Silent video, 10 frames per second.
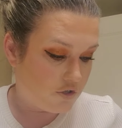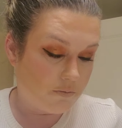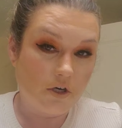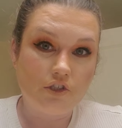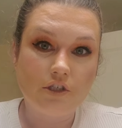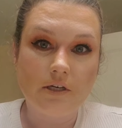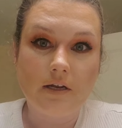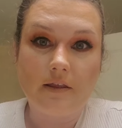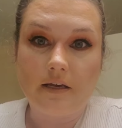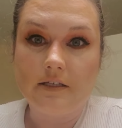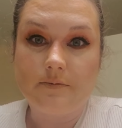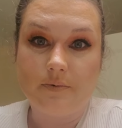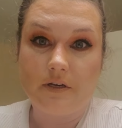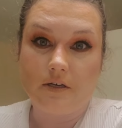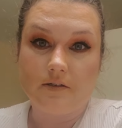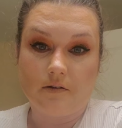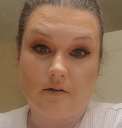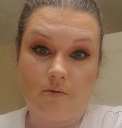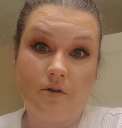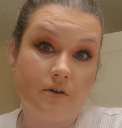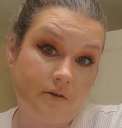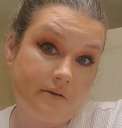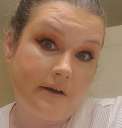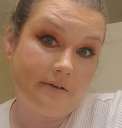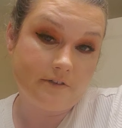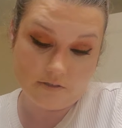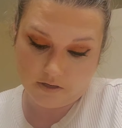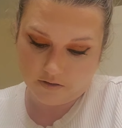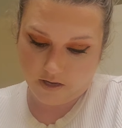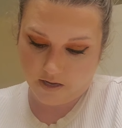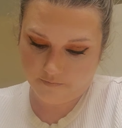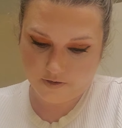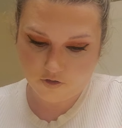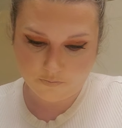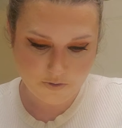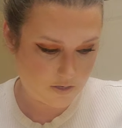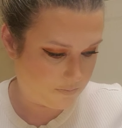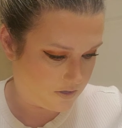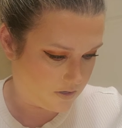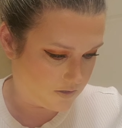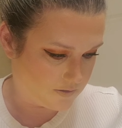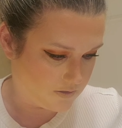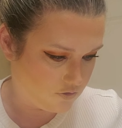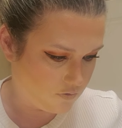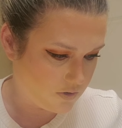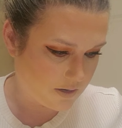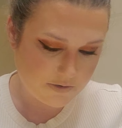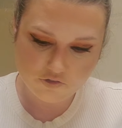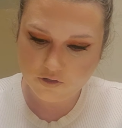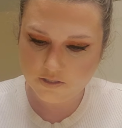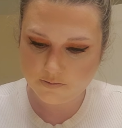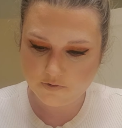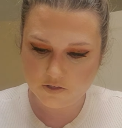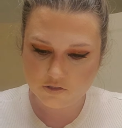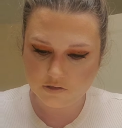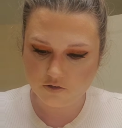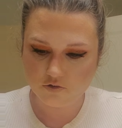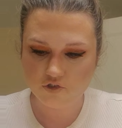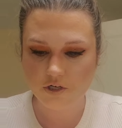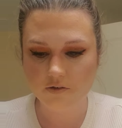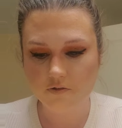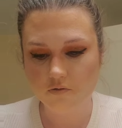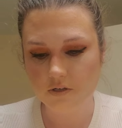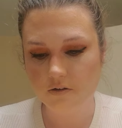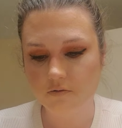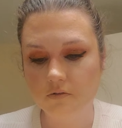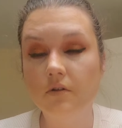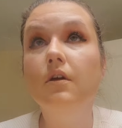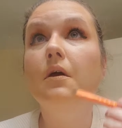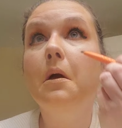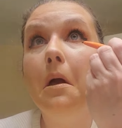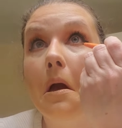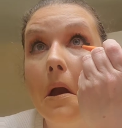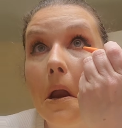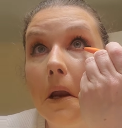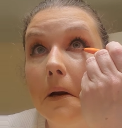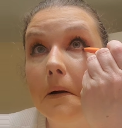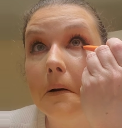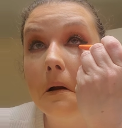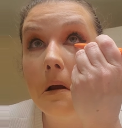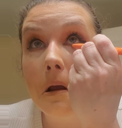much, and I think it's because of, obviously a lot of it could be because, you know what, I might try some of this glitter shade though down here.